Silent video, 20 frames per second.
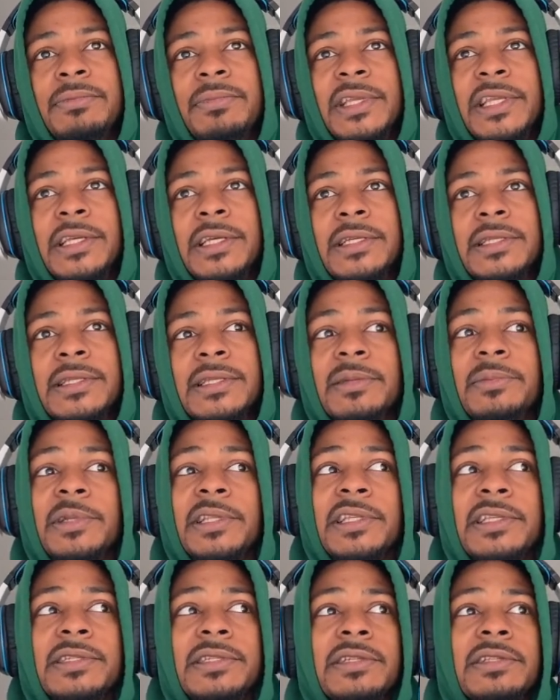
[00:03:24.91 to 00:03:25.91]
because some of
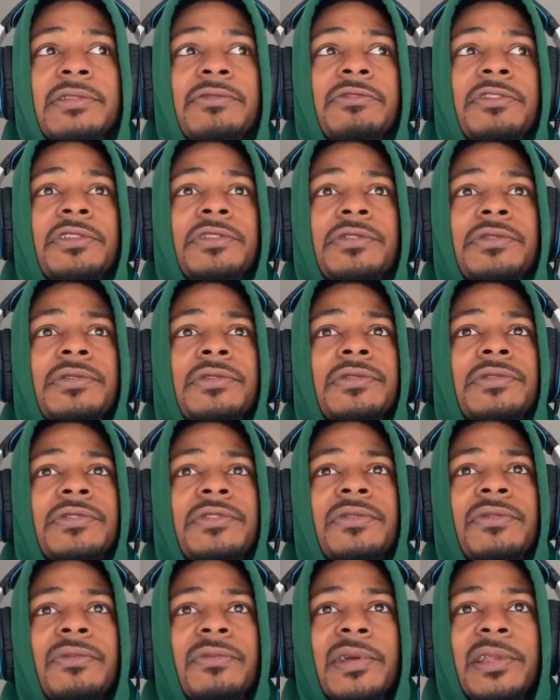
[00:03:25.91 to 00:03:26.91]
these
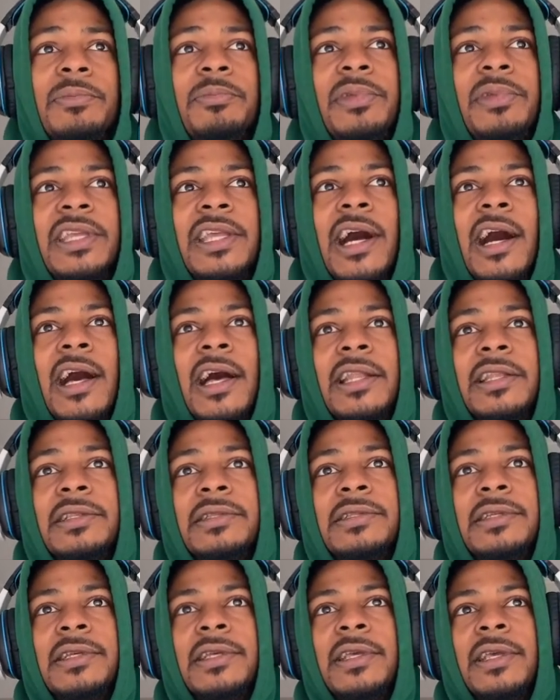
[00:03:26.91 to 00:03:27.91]
individuals went beyond